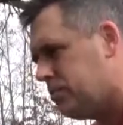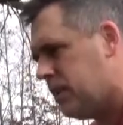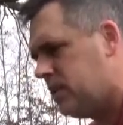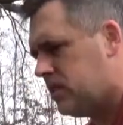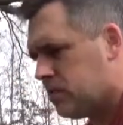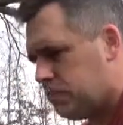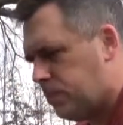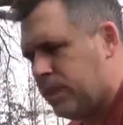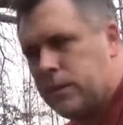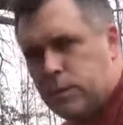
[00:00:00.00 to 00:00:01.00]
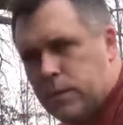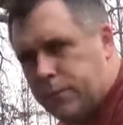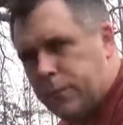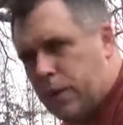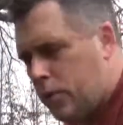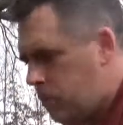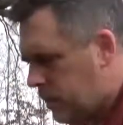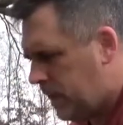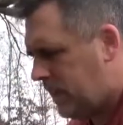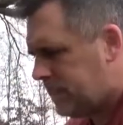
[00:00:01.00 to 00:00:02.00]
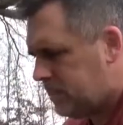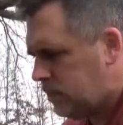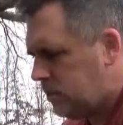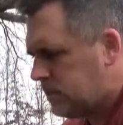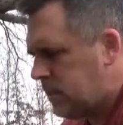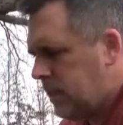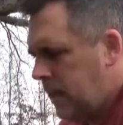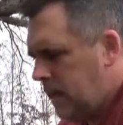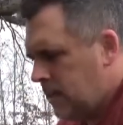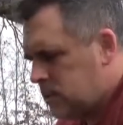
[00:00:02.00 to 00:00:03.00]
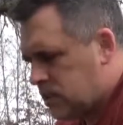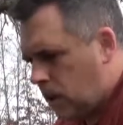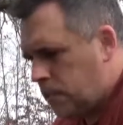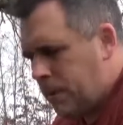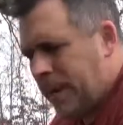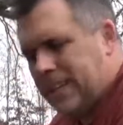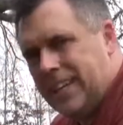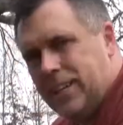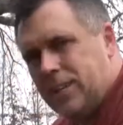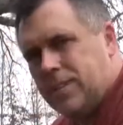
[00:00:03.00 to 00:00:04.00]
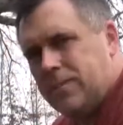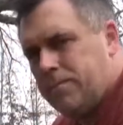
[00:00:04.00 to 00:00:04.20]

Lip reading: but just playing with the Froe, what I like to do is start back here